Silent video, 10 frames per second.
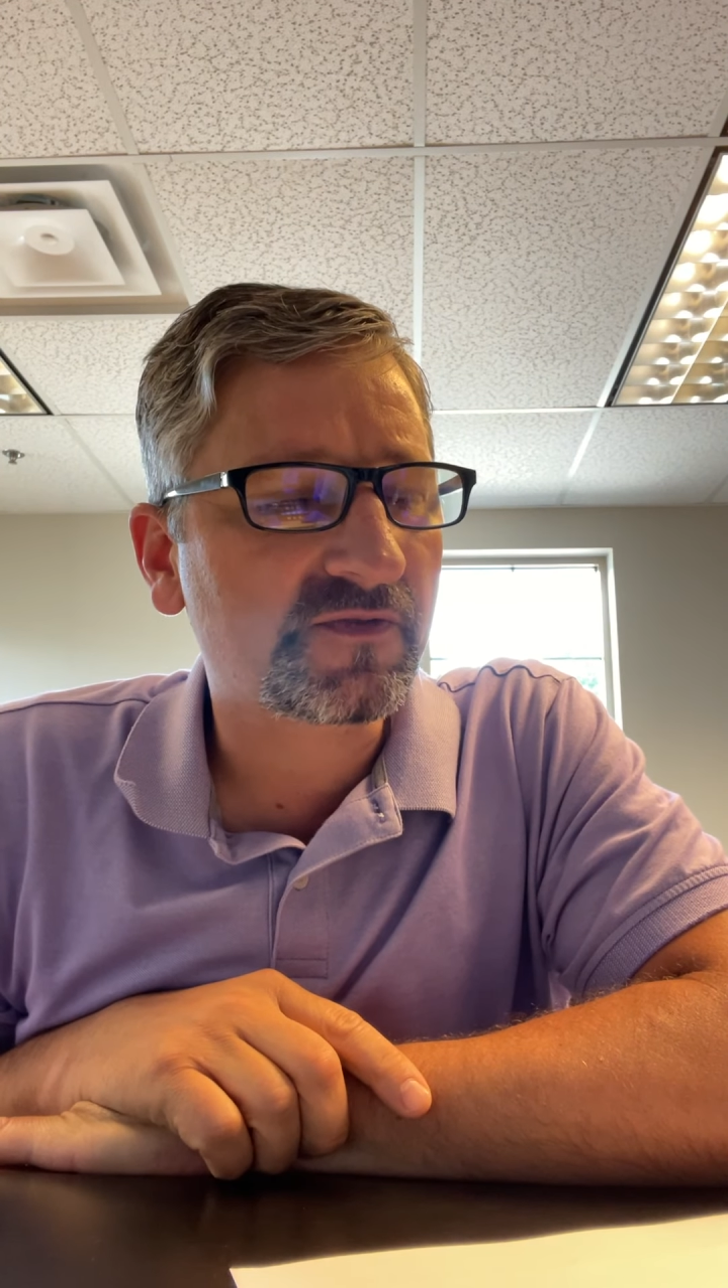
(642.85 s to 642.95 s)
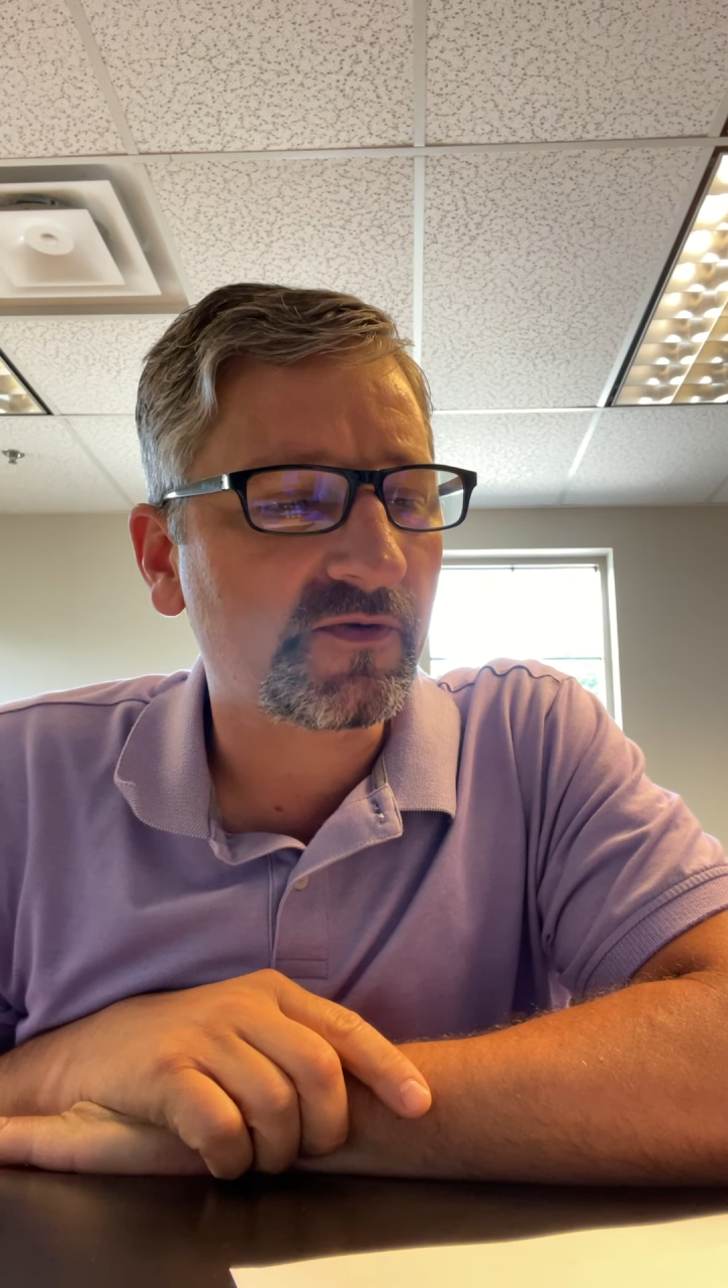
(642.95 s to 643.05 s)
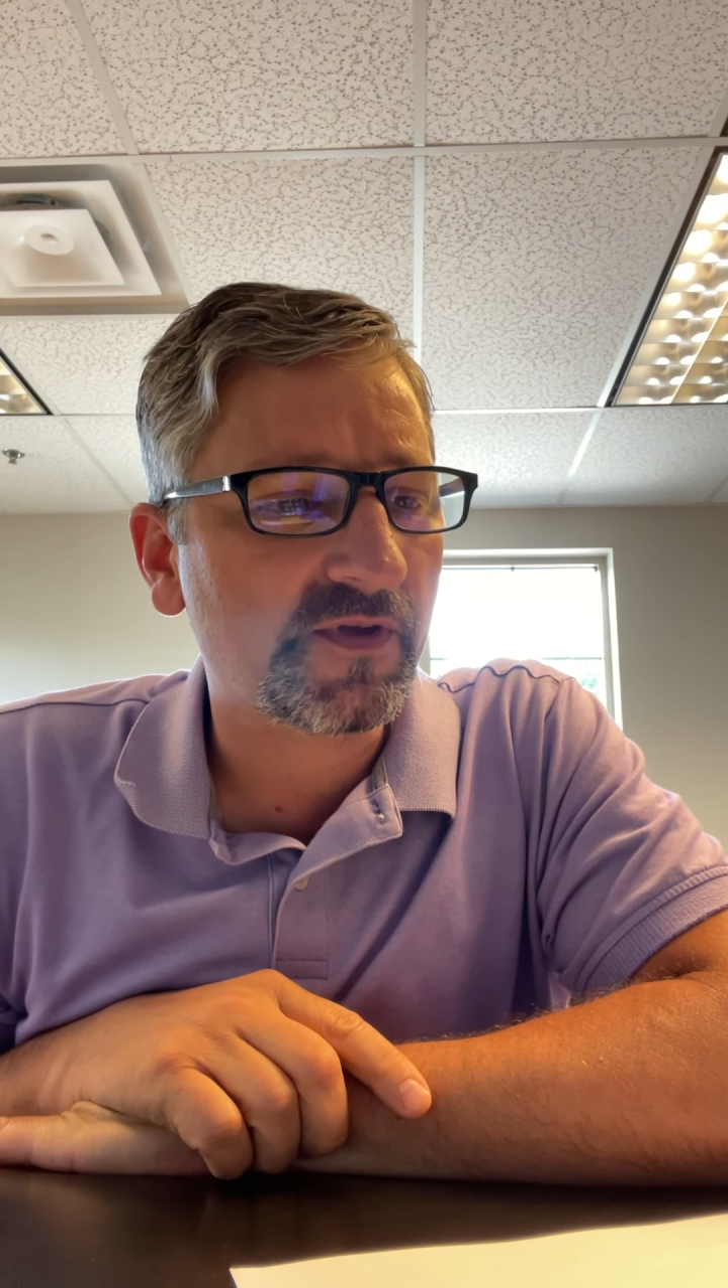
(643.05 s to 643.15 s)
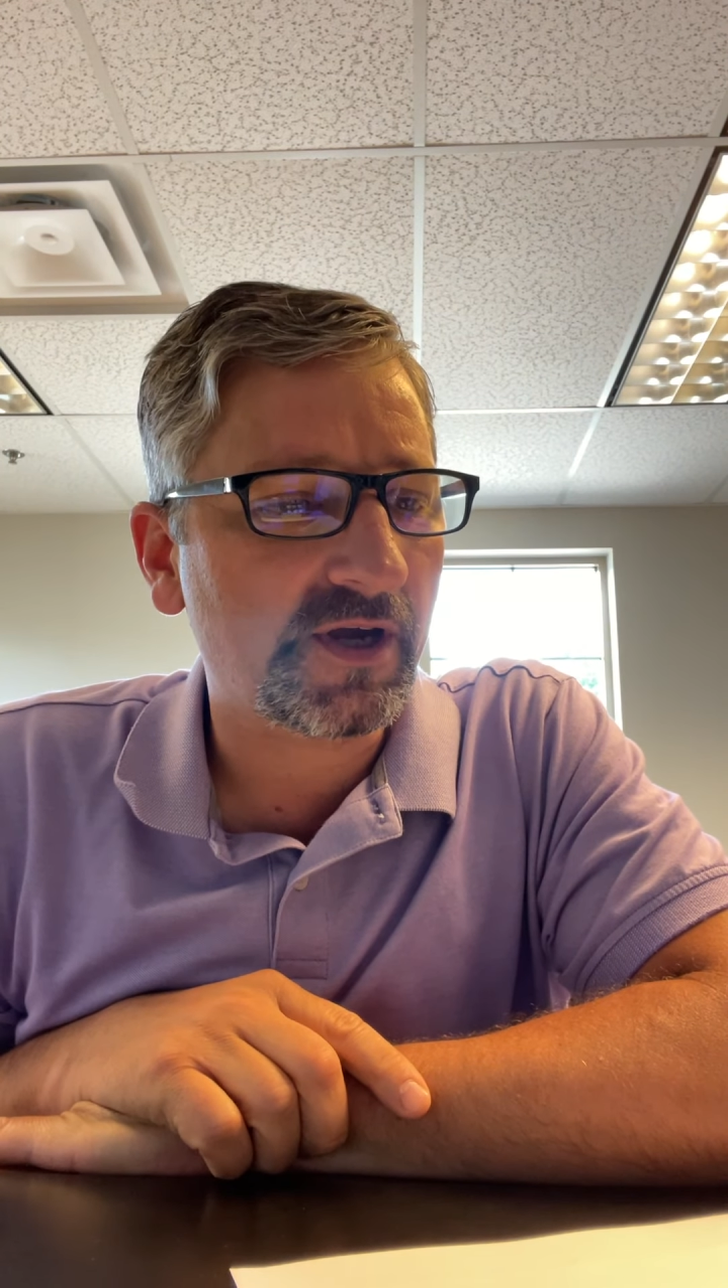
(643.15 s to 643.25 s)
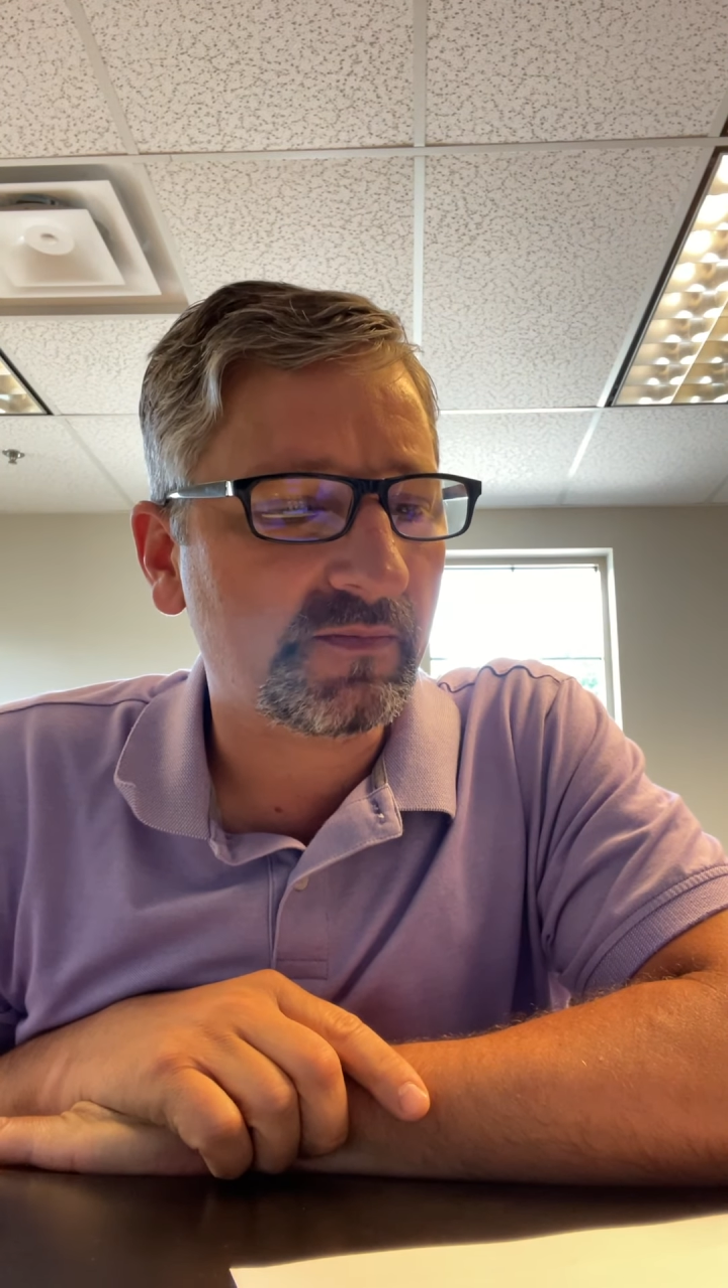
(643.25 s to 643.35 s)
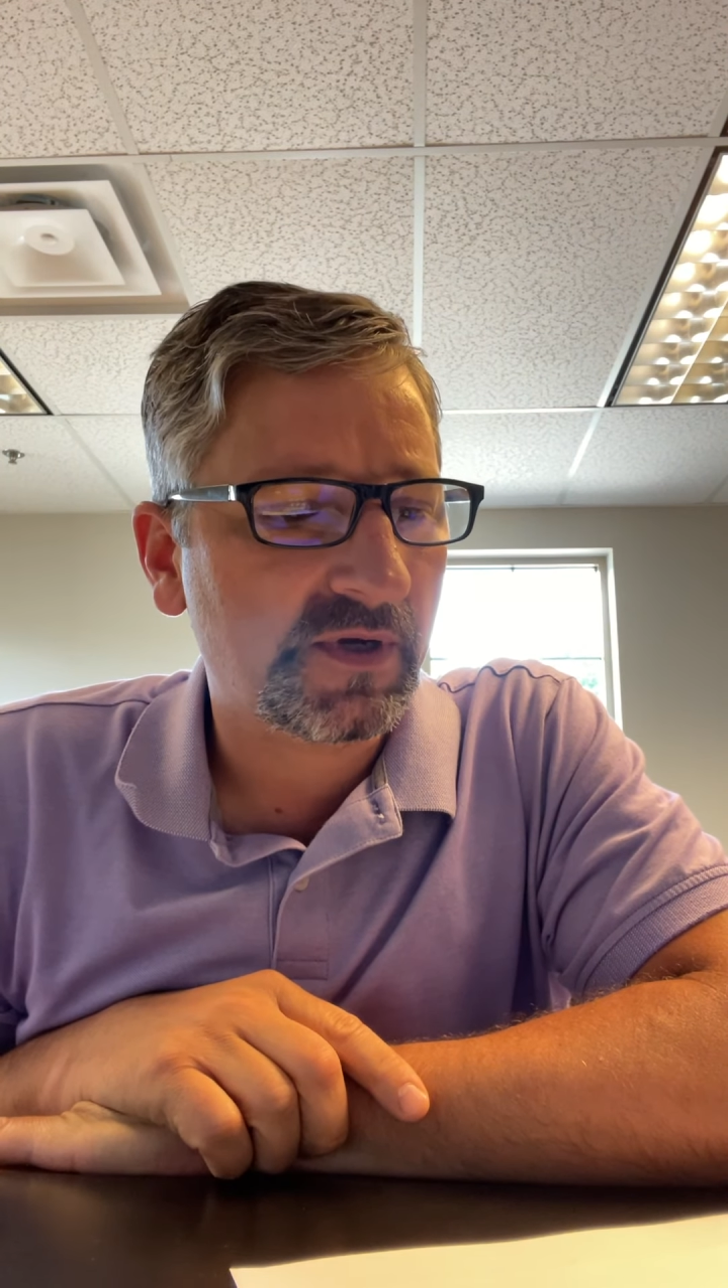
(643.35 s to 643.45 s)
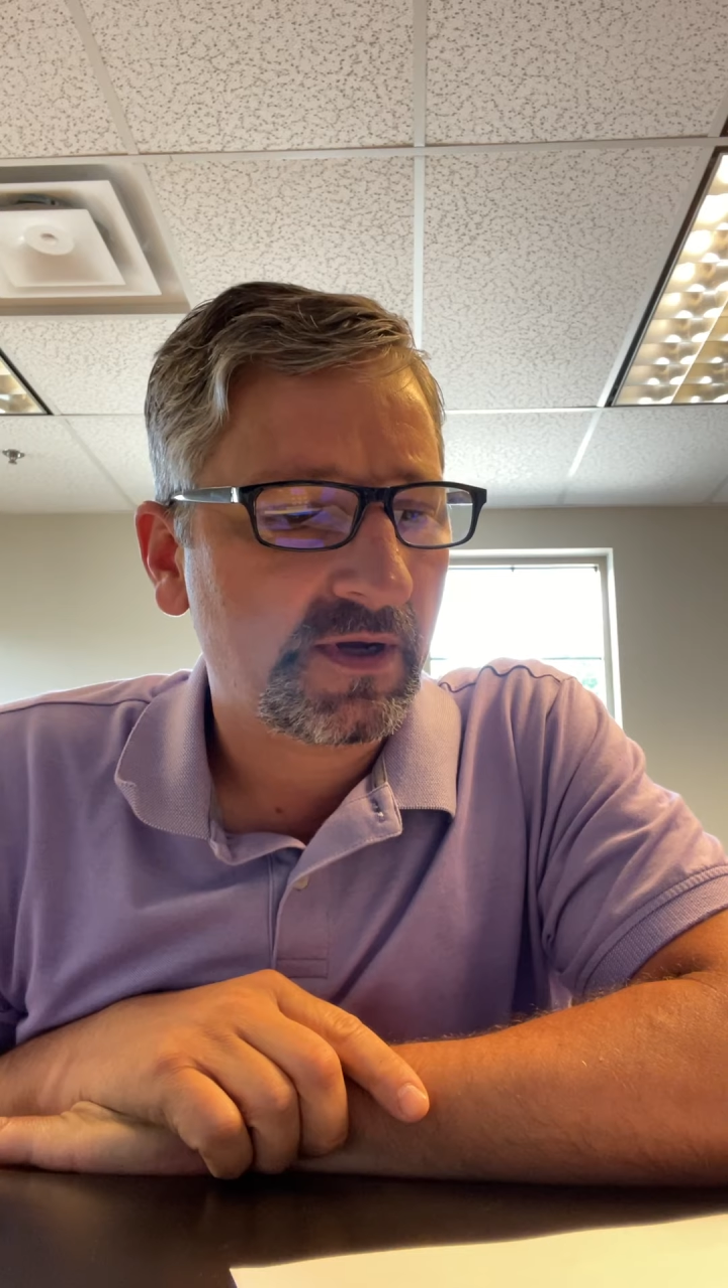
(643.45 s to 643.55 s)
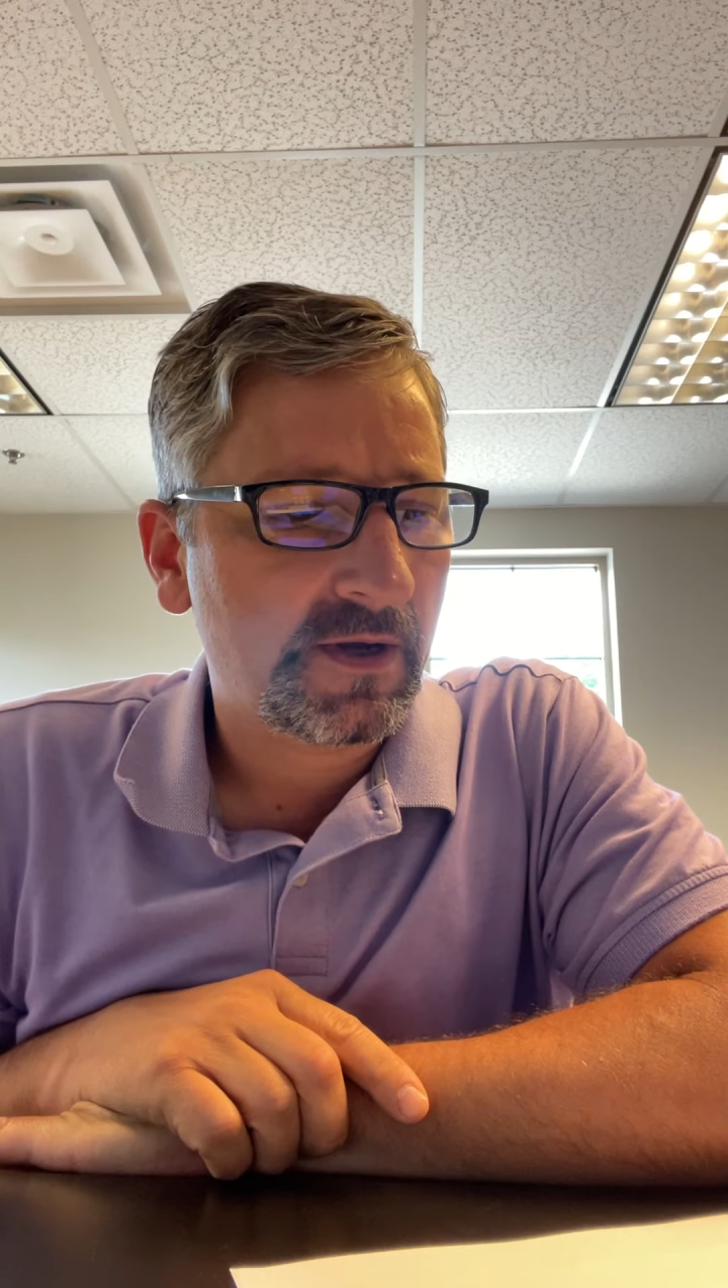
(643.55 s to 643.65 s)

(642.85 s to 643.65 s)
for them.